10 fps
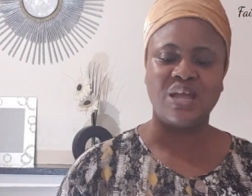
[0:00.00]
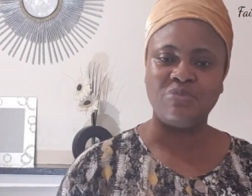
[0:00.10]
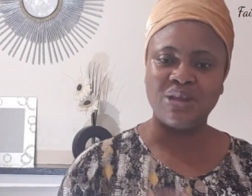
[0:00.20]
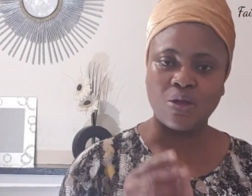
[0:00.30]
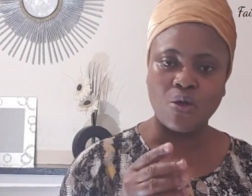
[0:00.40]
I
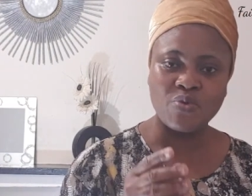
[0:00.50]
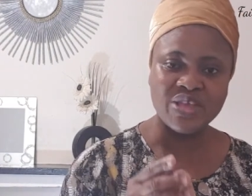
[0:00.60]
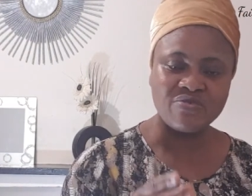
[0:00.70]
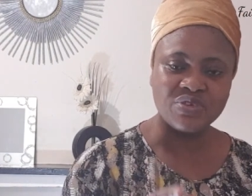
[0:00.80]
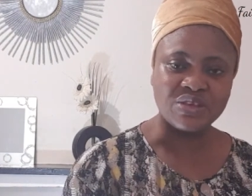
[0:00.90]
pray that God
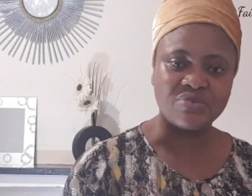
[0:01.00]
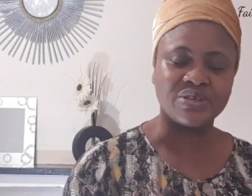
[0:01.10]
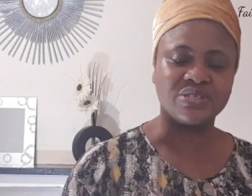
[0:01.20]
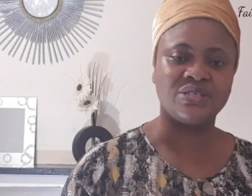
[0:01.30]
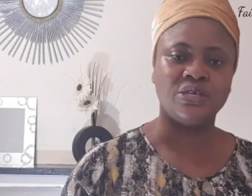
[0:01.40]
will give you the
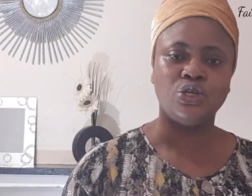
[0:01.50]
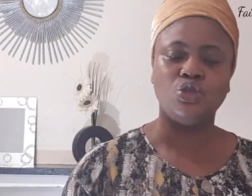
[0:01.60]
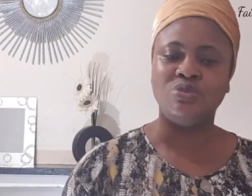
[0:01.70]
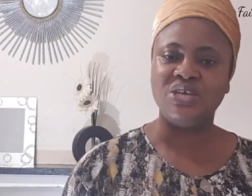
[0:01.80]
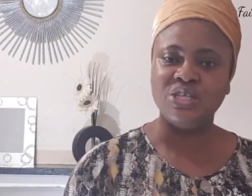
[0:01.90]
grace
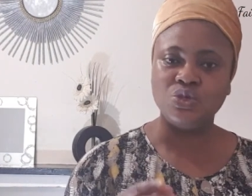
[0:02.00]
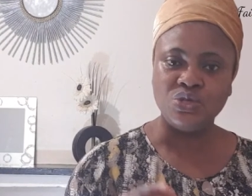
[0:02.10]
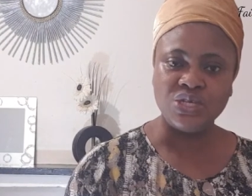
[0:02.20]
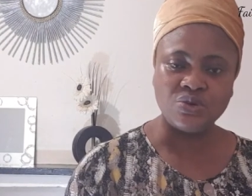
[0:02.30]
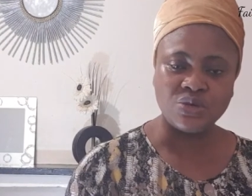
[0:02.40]
to begin
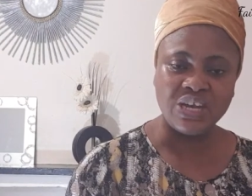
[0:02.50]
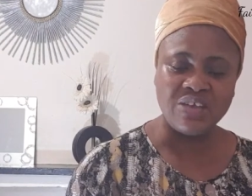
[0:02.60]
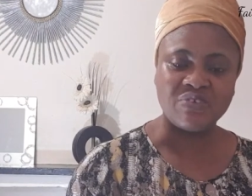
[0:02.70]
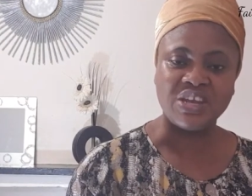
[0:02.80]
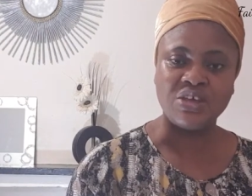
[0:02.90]
to live
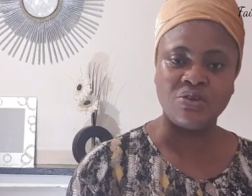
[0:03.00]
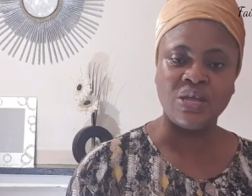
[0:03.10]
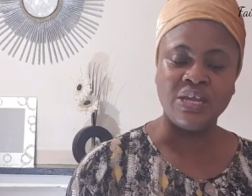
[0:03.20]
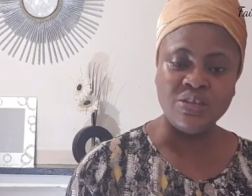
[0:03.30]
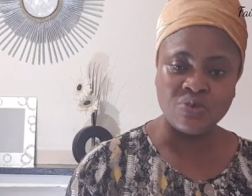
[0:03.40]

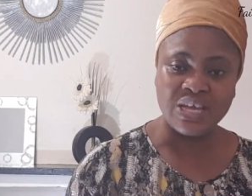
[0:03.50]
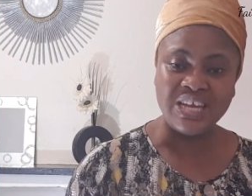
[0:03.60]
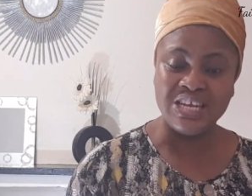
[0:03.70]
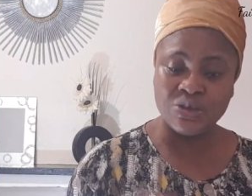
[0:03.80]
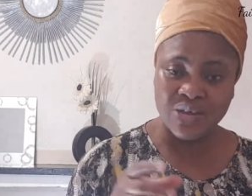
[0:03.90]

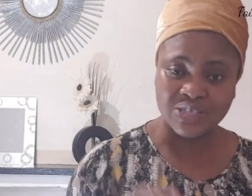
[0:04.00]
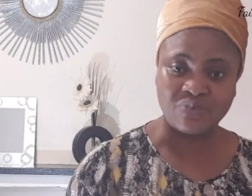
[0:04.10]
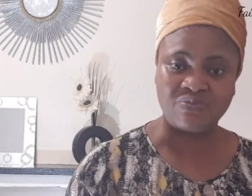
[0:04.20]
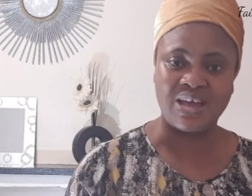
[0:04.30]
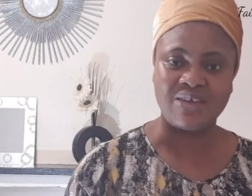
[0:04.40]
in
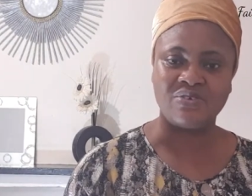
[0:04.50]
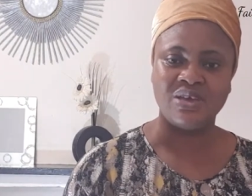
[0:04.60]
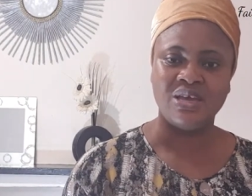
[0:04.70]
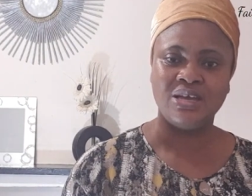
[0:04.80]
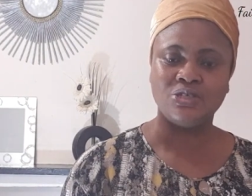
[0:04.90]
newness of life,
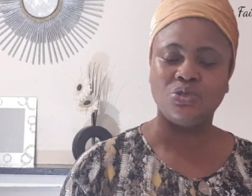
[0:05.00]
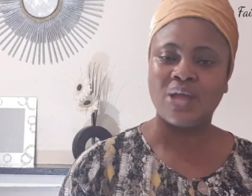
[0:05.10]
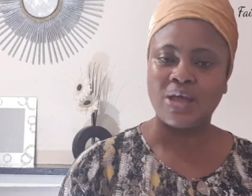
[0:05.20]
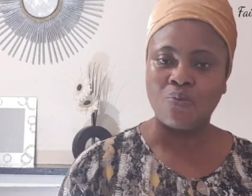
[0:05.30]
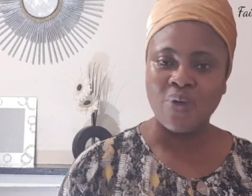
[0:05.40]

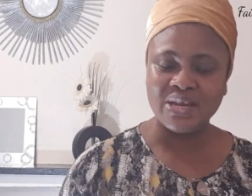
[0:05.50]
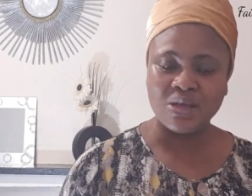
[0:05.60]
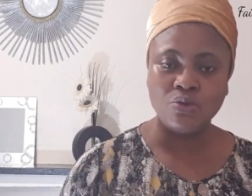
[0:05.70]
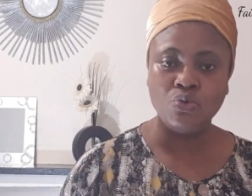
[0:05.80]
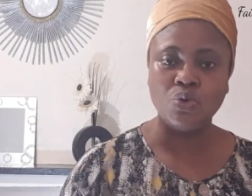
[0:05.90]
so that when
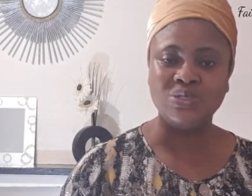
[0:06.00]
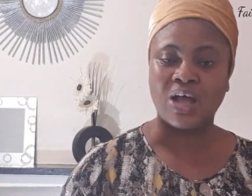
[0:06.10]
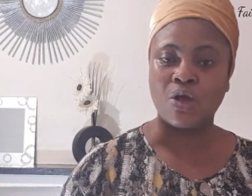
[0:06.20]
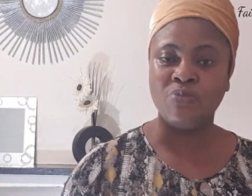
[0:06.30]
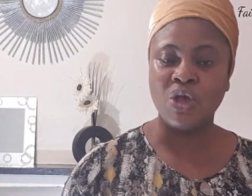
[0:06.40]
the
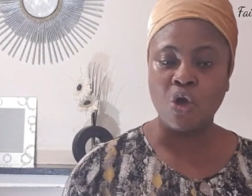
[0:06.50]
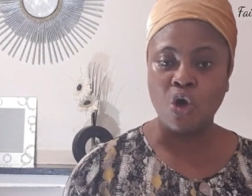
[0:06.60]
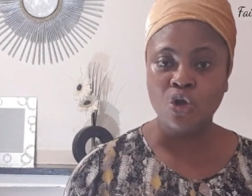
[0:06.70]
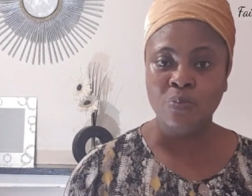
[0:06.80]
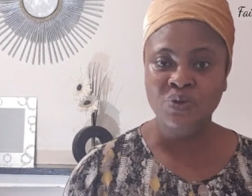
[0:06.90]
roles are being
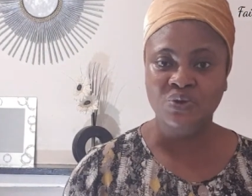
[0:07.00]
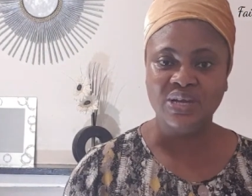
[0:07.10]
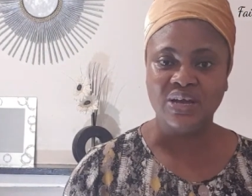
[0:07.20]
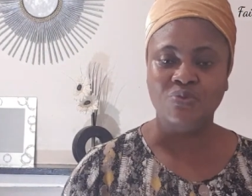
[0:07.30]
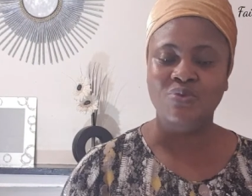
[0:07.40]
called up
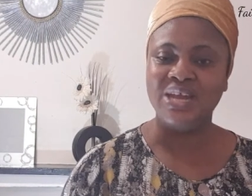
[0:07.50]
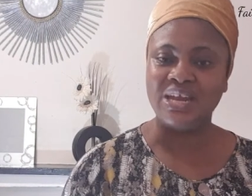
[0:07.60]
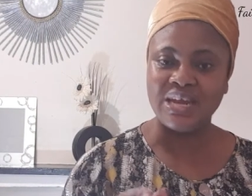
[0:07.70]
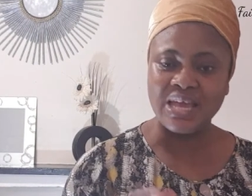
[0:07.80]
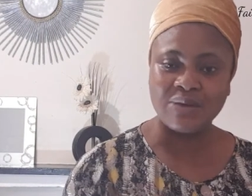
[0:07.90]
yonder, when
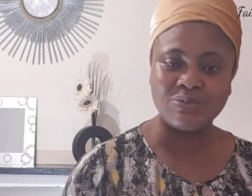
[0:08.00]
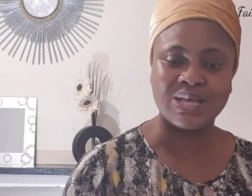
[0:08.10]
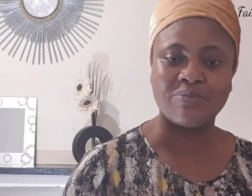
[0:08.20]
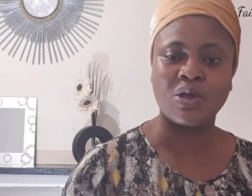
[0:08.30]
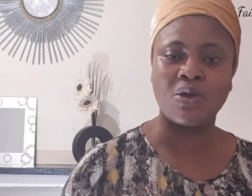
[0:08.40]
the
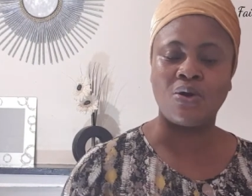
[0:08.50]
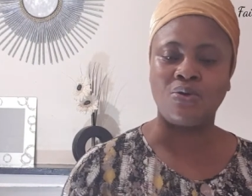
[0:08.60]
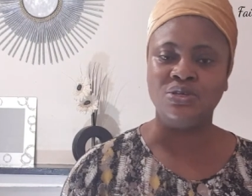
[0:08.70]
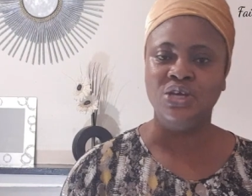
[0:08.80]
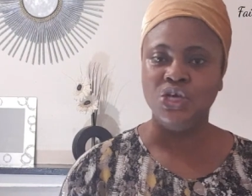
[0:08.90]
names are being
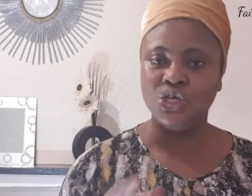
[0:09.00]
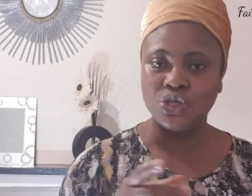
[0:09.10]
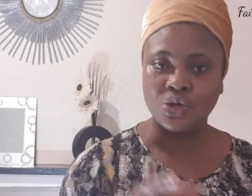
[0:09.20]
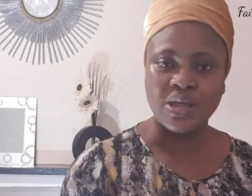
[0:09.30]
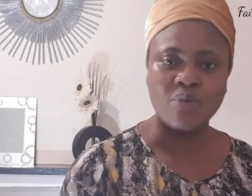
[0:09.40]
called,
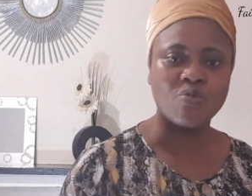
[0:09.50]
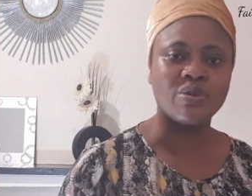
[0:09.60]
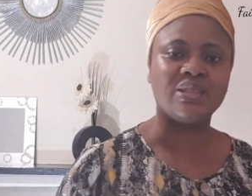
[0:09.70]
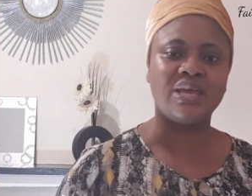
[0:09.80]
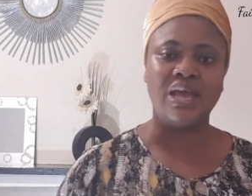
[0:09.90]
your name will
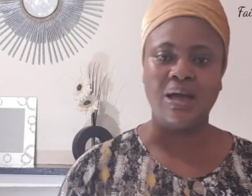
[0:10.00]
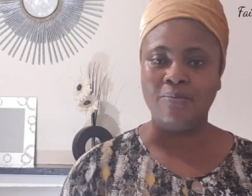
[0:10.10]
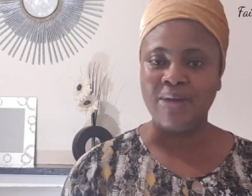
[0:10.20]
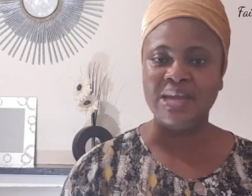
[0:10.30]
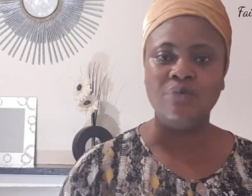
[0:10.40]
be there
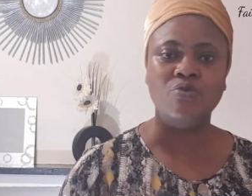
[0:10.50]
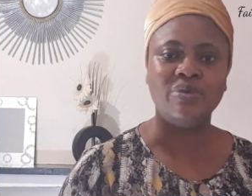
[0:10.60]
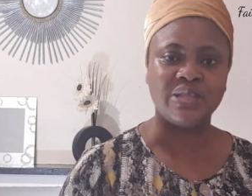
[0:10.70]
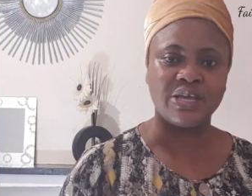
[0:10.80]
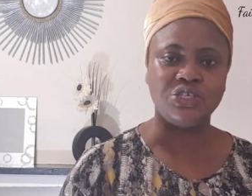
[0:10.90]
and my name will
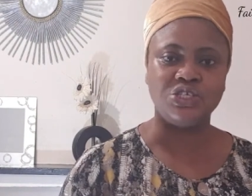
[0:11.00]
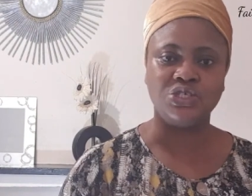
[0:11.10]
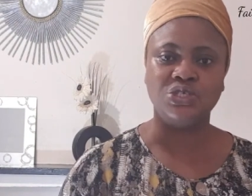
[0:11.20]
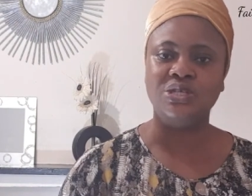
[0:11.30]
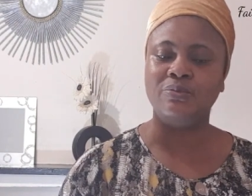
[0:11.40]
be there in
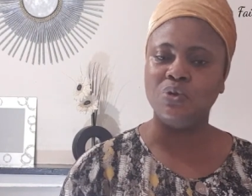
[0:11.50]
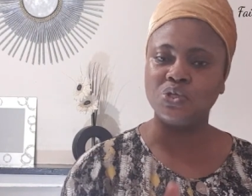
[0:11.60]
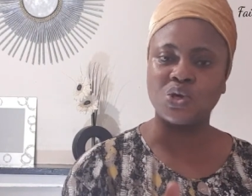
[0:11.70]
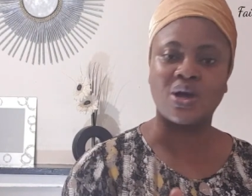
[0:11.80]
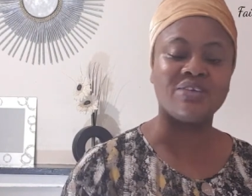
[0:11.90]
Jesus' name.
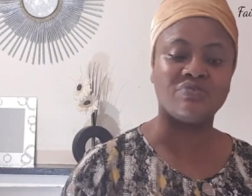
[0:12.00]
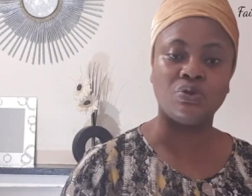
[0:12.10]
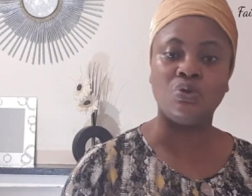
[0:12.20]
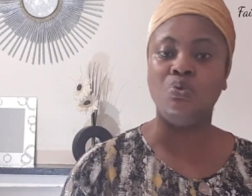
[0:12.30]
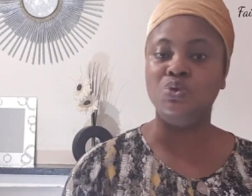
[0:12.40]
Close your eyes if
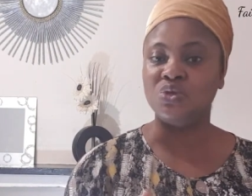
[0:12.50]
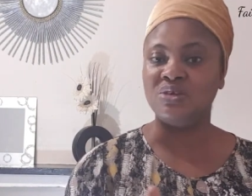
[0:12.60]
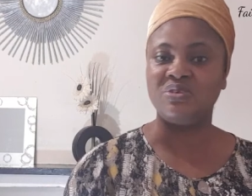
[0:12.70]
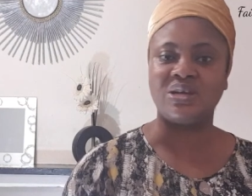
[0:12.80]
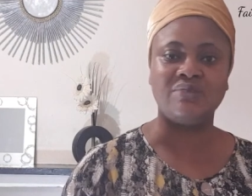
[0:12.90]
you know you want to
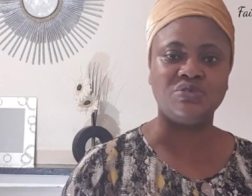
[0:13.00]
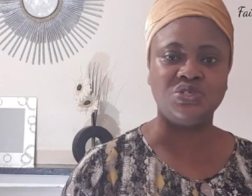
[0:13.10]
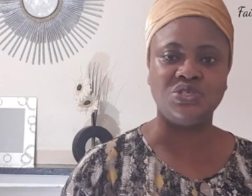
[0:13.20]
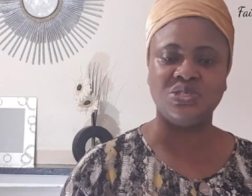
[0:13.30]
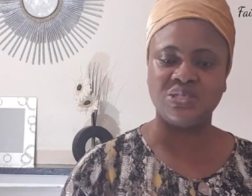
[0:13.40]
give your life to
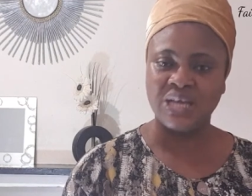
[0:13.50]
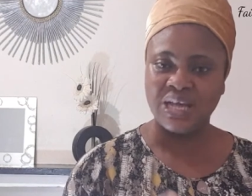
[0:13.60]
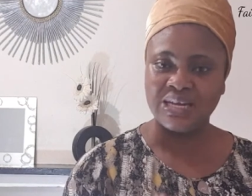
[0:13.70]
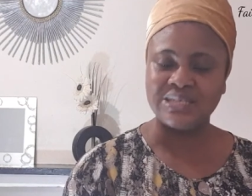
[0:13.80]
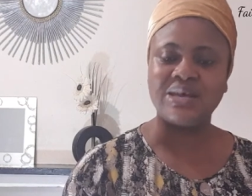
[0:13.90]
Jesus.
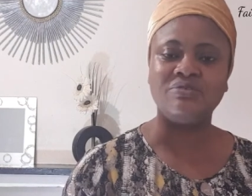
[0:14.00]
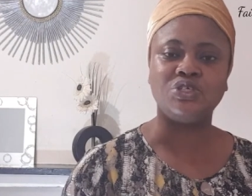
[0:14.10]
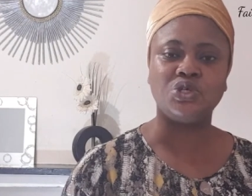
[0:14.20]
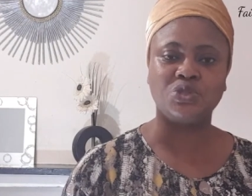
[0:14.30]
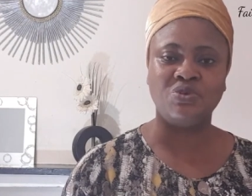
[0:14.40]
Let's have
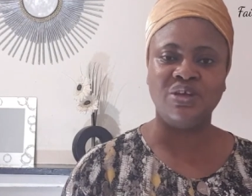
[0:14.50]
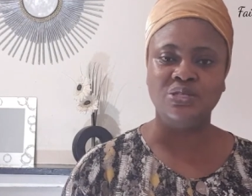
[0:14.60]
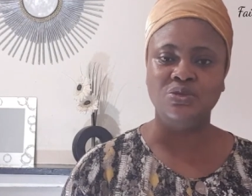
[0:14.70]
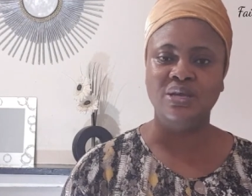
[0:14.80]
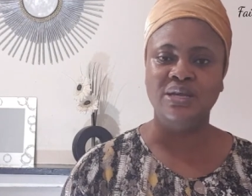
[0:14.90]
a short
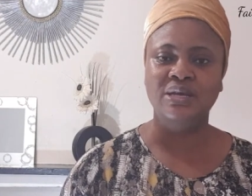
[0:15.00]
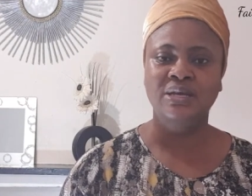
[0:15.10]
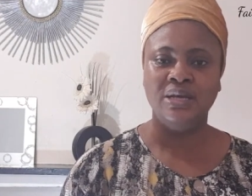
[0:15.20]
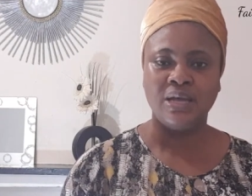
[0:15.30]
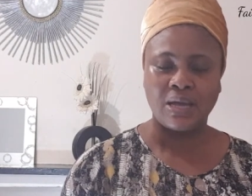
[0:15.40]
prayer together.